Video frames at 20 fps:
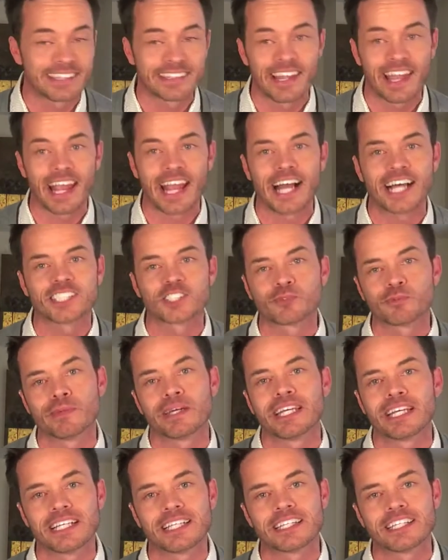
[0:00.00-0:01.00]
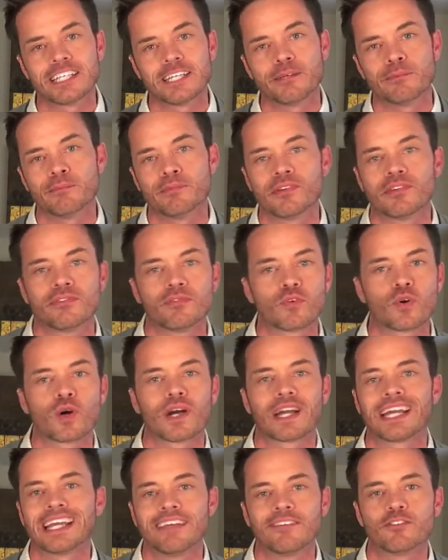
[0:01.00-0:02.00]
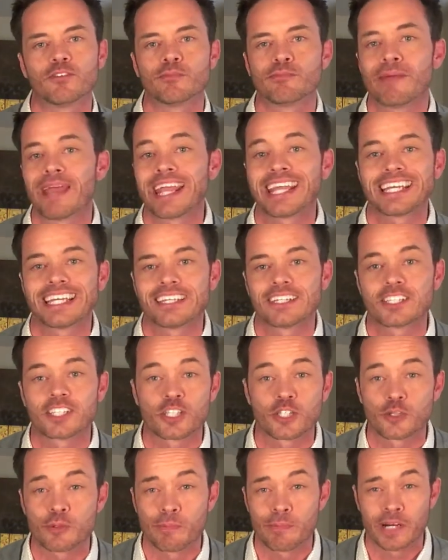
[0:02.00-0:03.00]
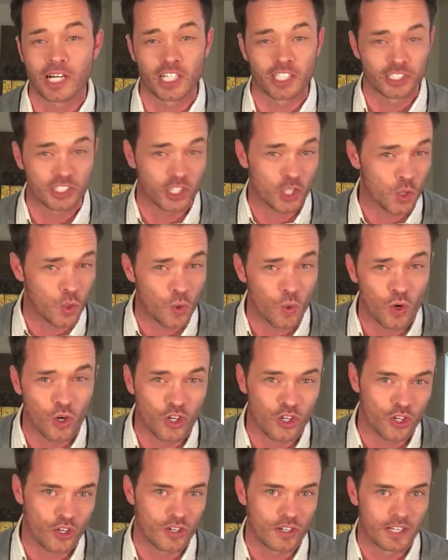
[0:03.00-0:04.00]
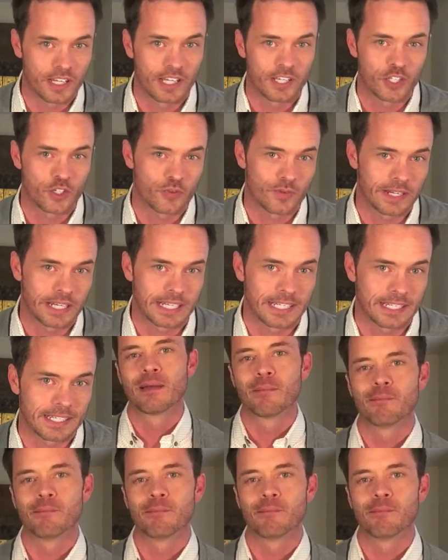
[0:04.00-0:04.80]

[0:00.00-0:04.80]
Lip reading: they ask me to leave before I even make it to the bar to order a drink